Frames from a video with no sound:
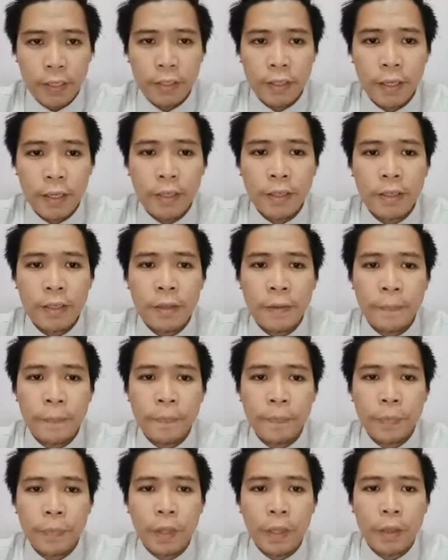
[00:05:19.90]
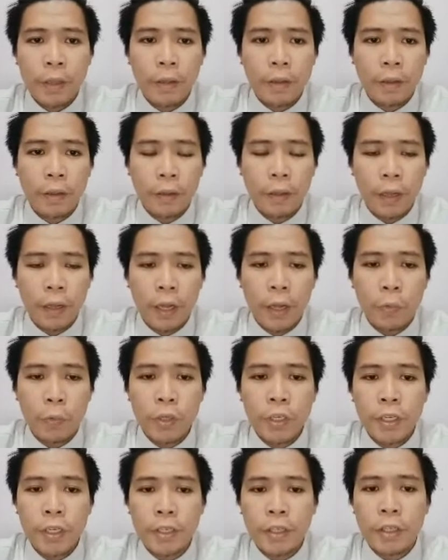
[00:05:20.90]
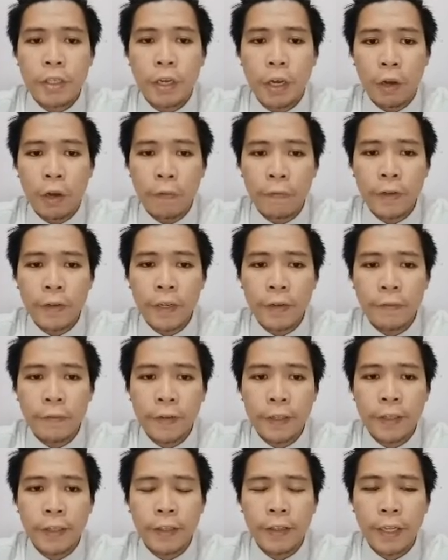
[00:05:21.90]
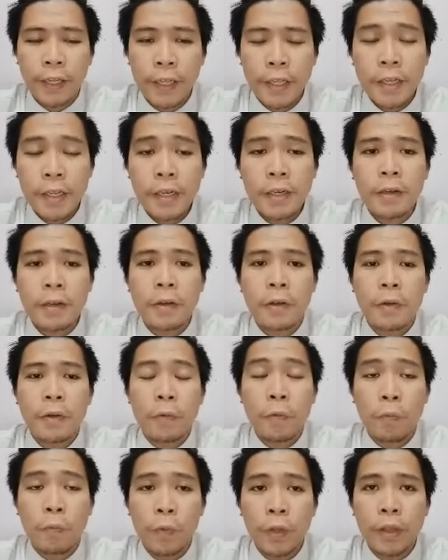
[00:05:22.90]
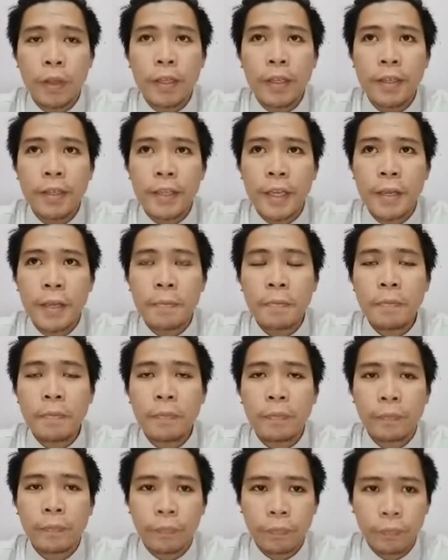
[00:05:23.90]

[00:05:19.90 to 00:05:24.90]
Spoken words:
test, which is the overinflated tire with the same